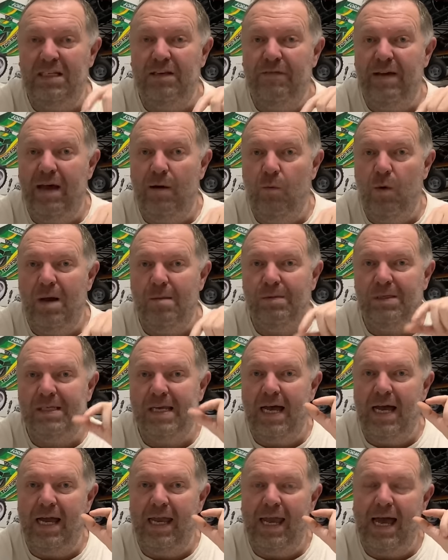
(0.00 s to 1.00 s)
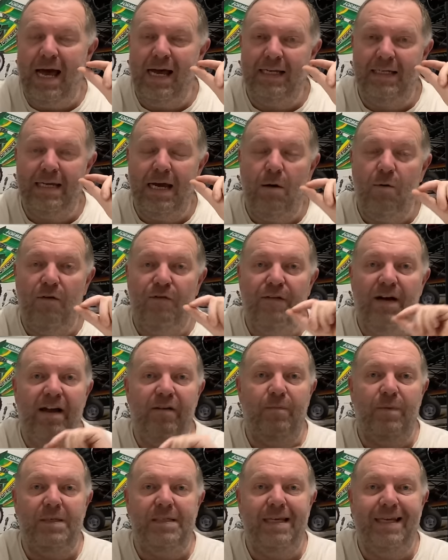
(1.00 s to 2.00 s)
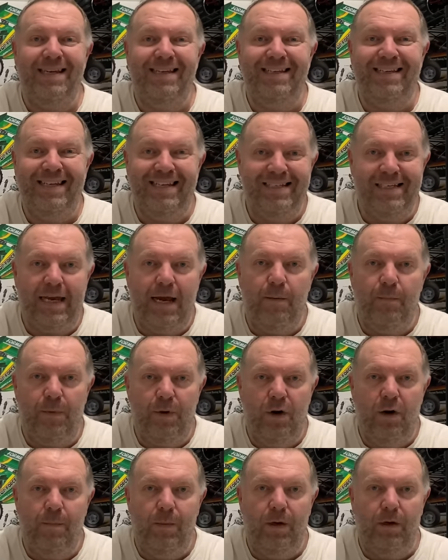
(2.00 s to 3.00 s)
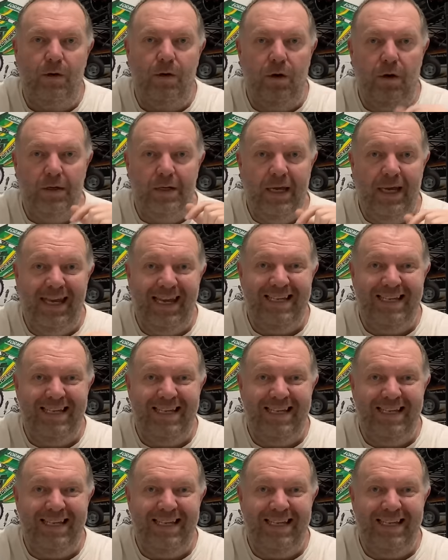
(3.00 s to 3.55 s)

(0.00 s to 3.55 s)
to their website and our 5% discount promo code